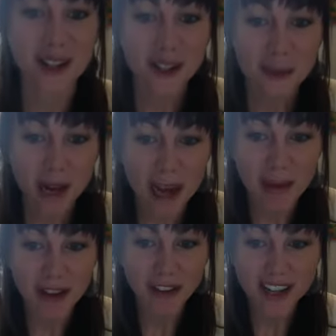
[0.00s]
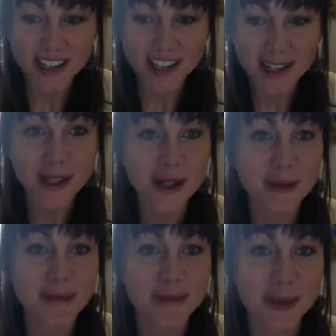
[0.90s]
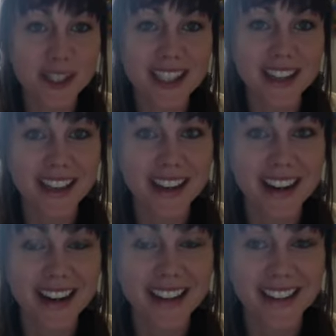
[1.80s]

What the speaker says: goodbye my friends on Zoom. We'll see you later.